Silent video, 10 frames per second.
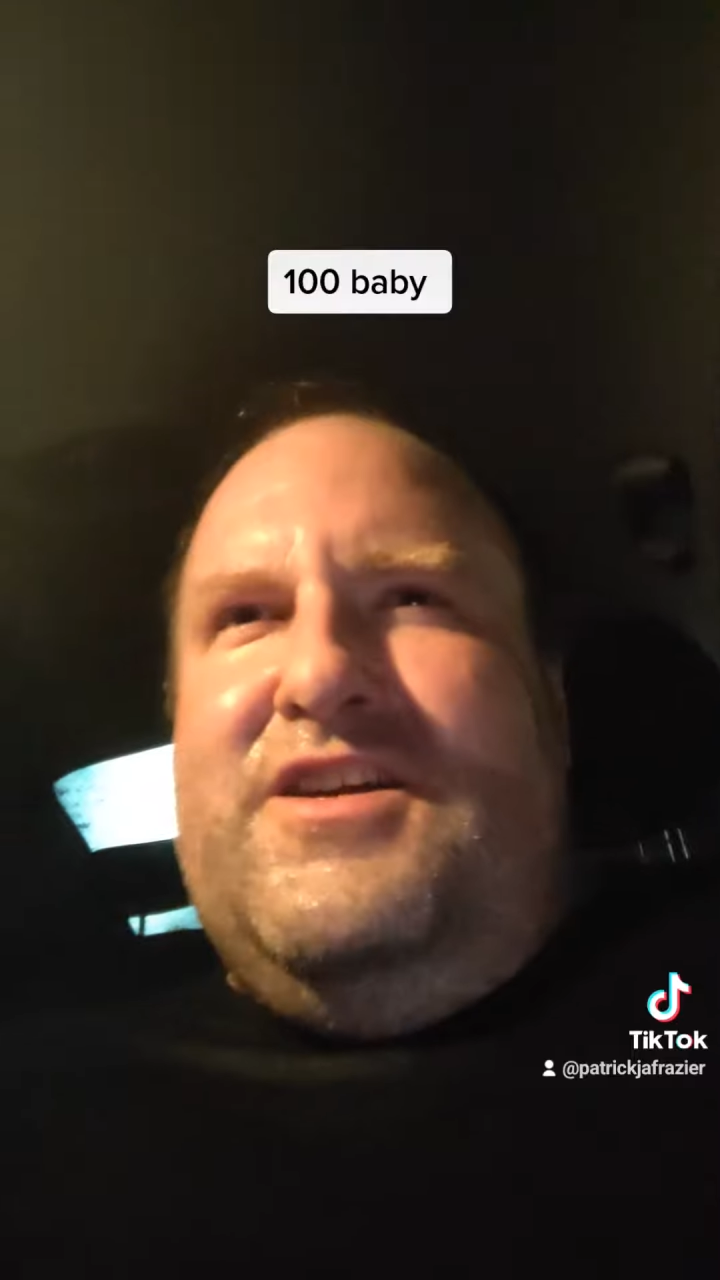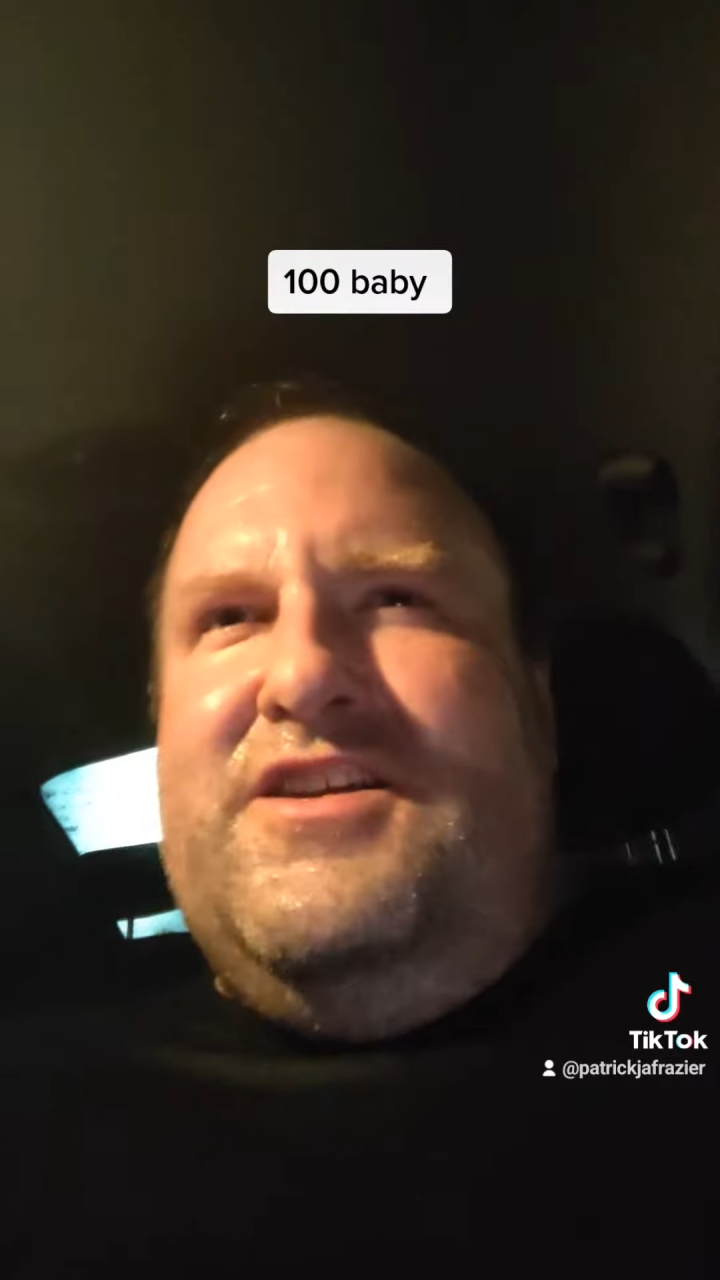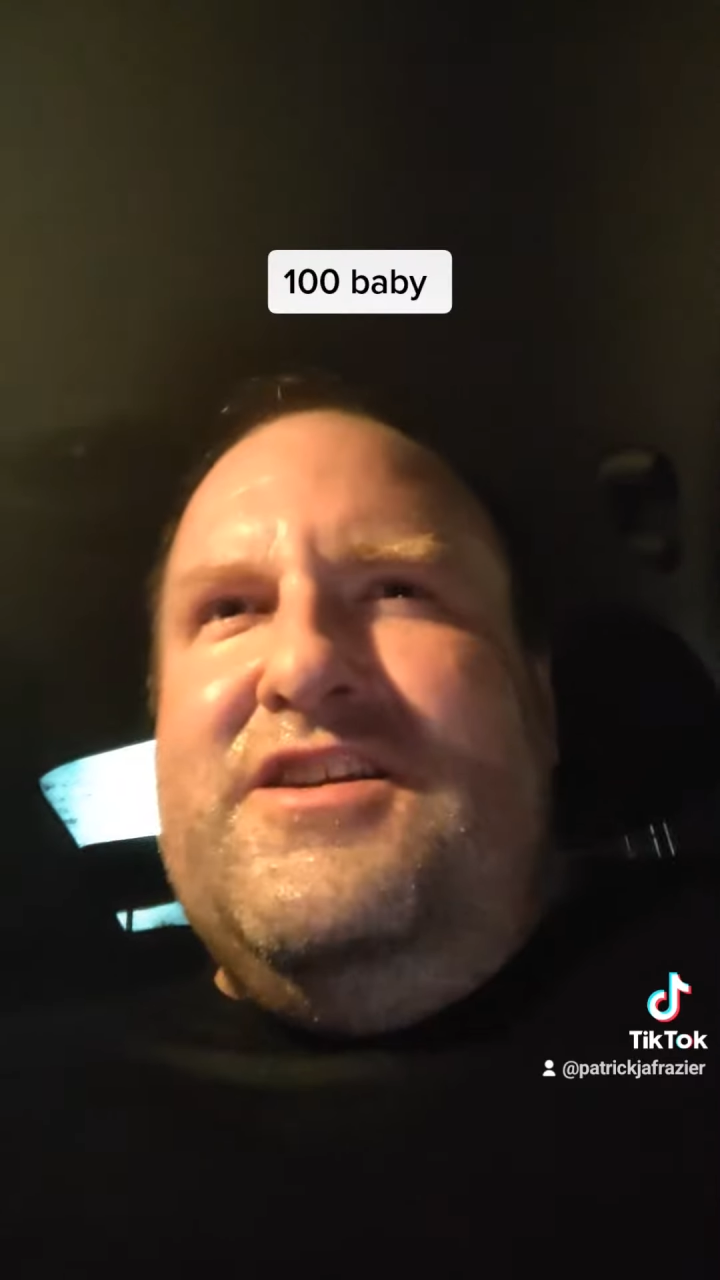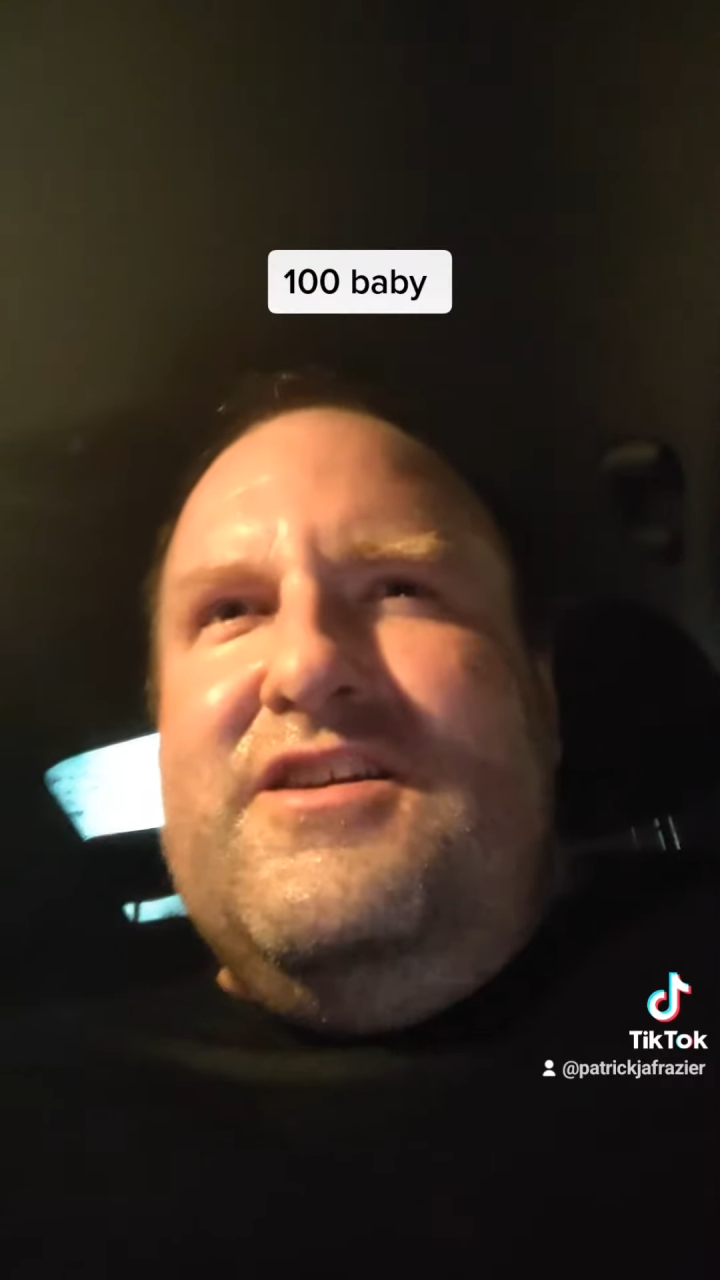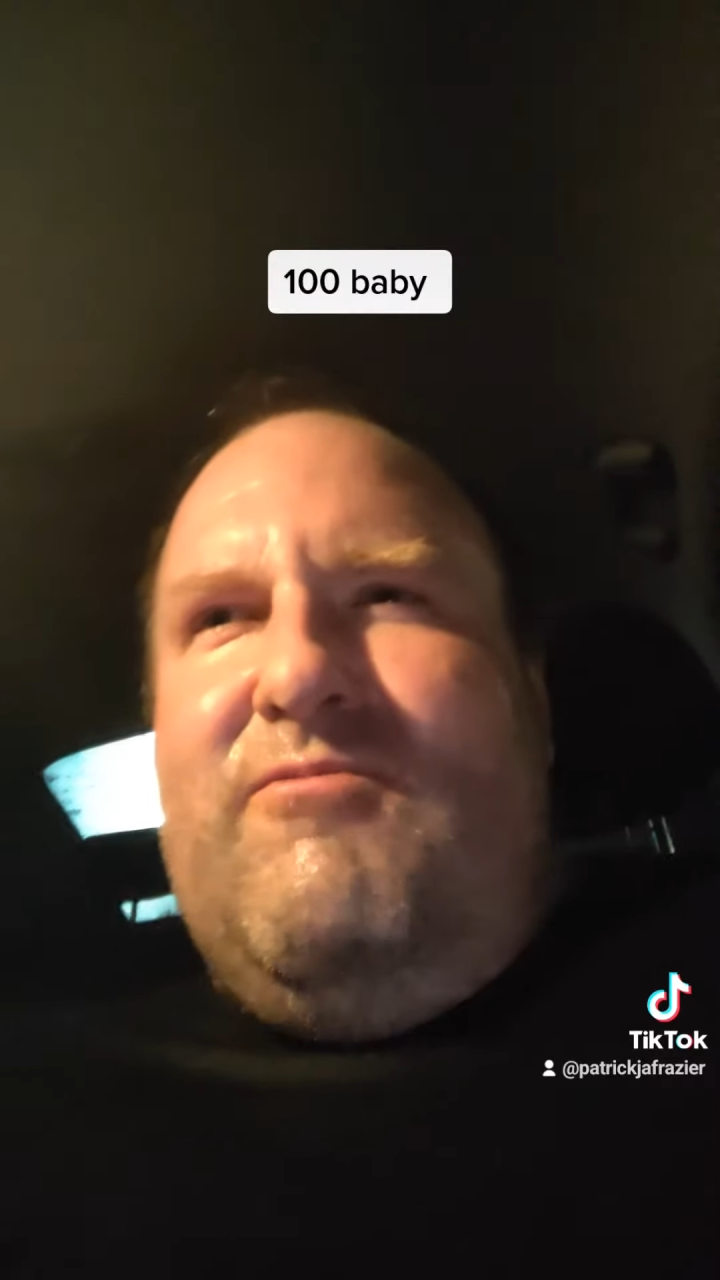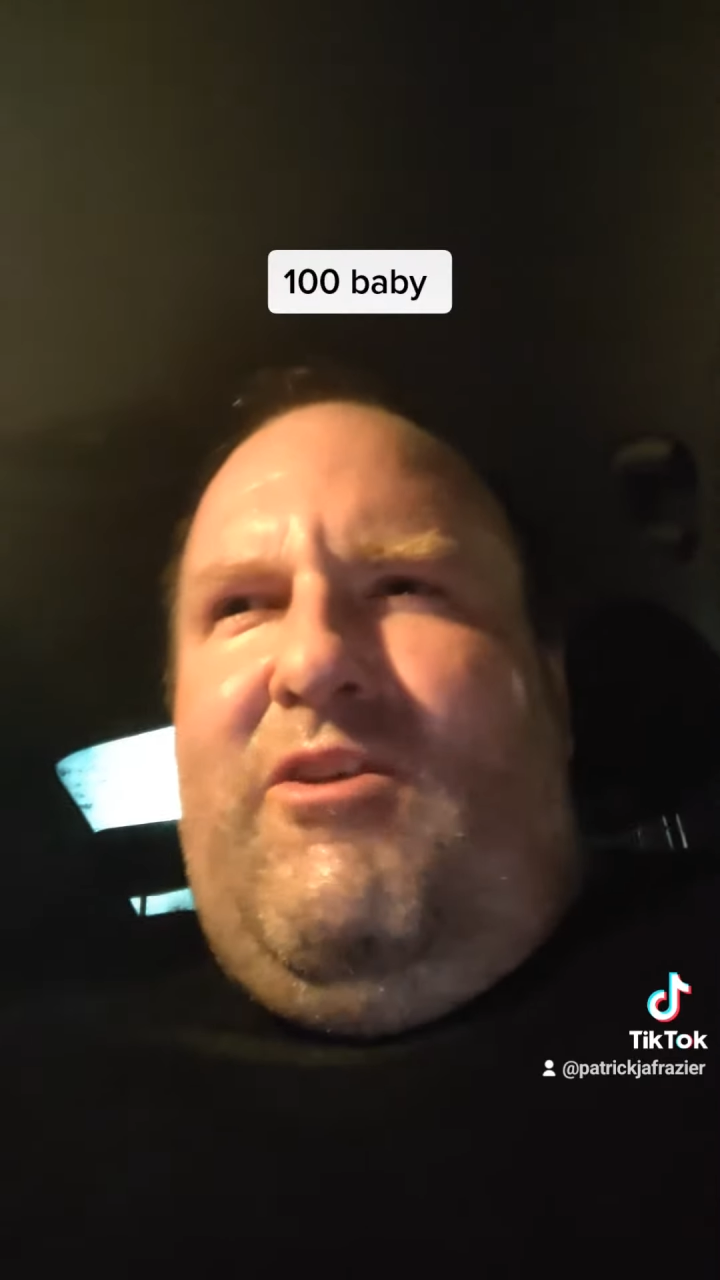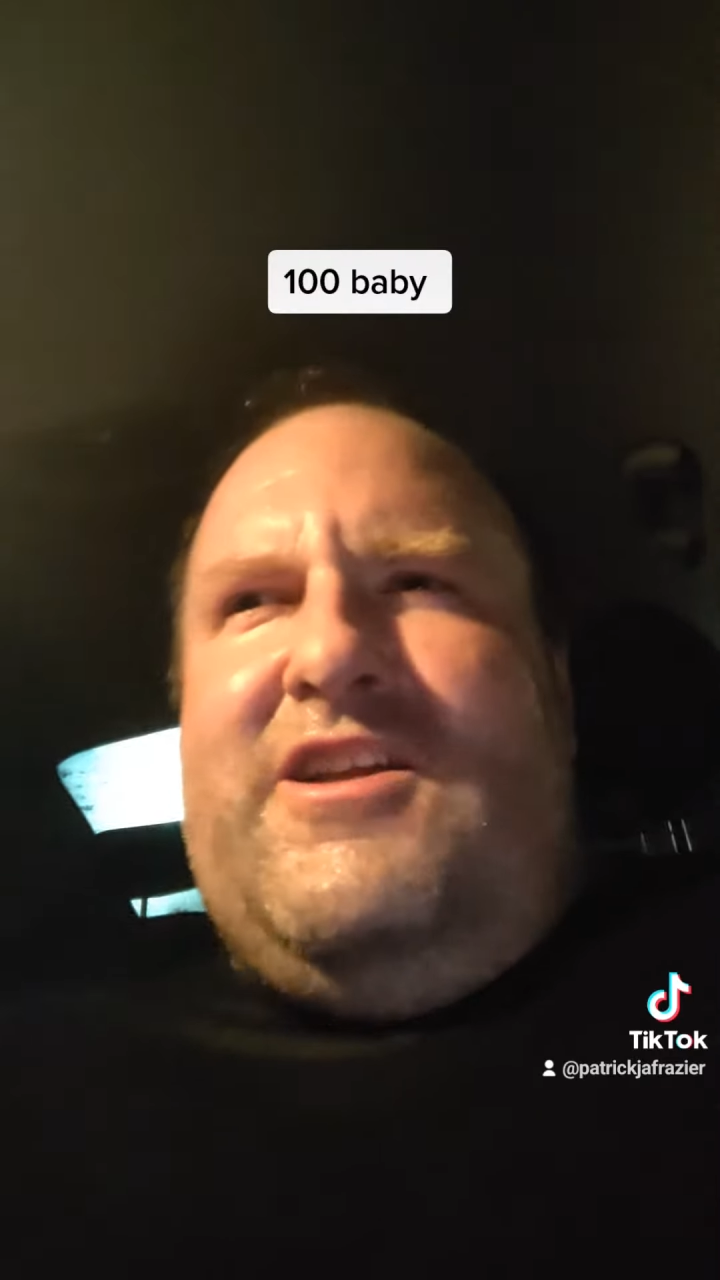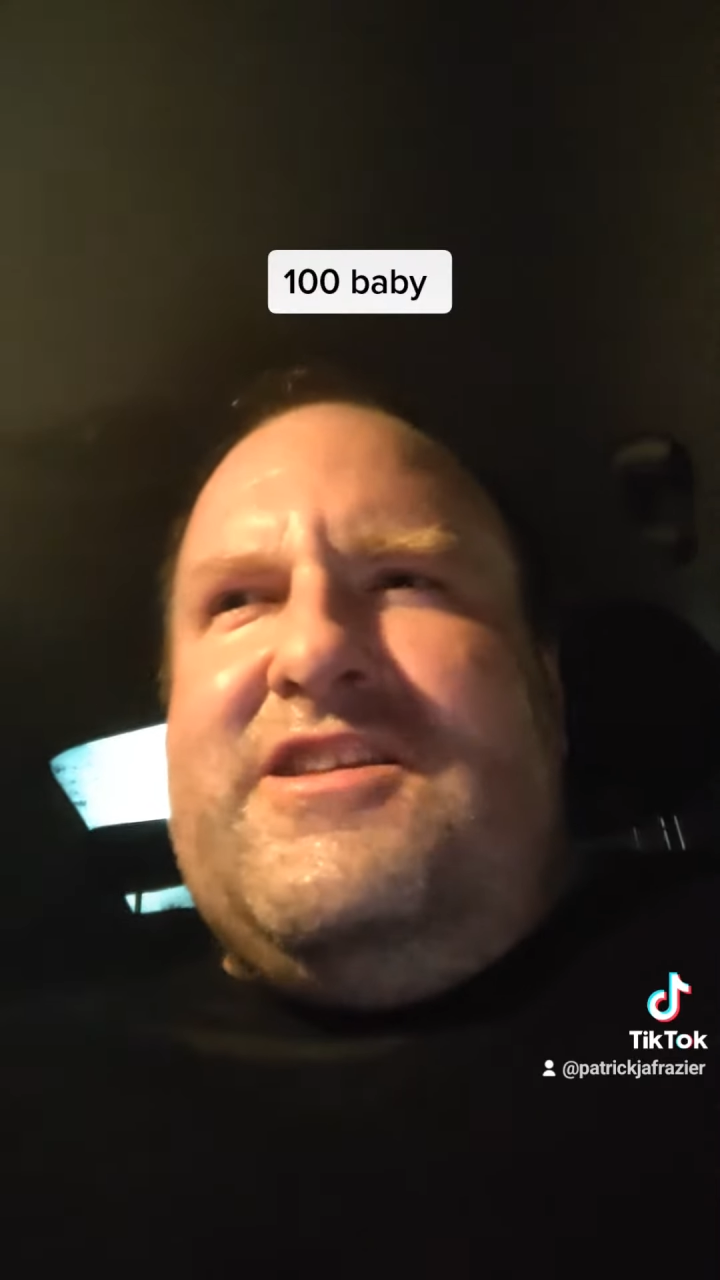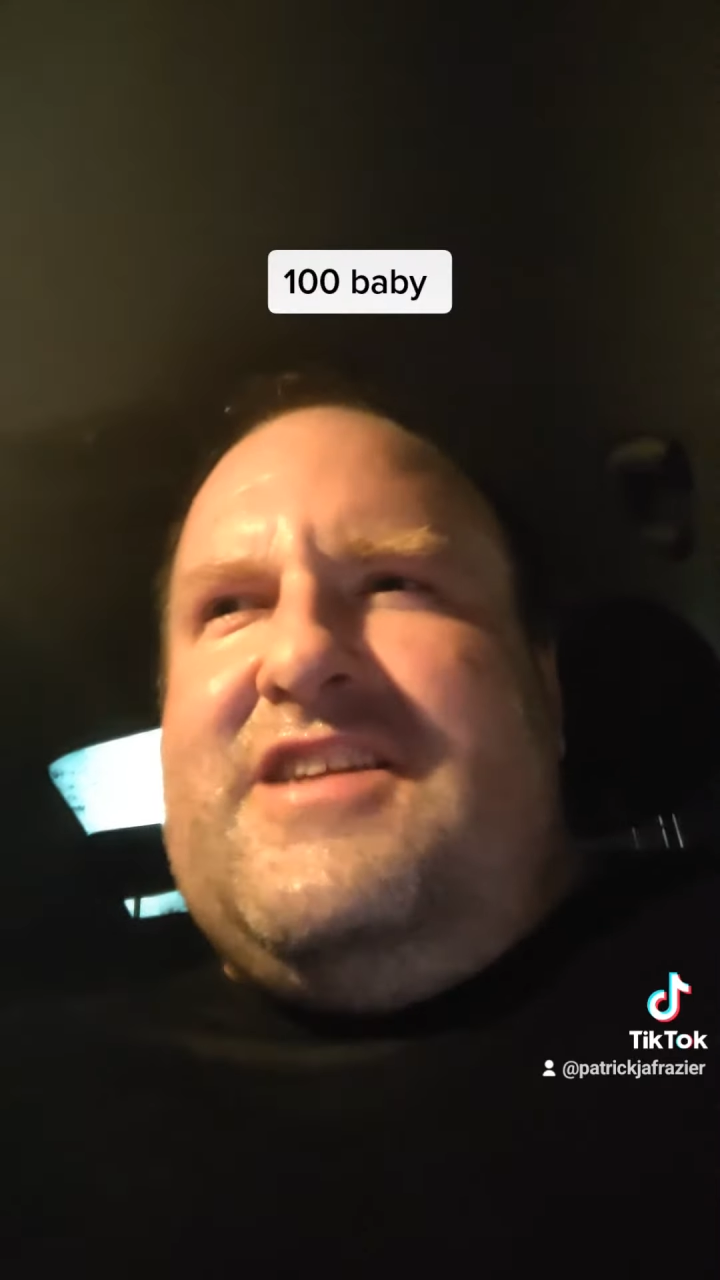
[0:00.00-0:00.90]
and wanted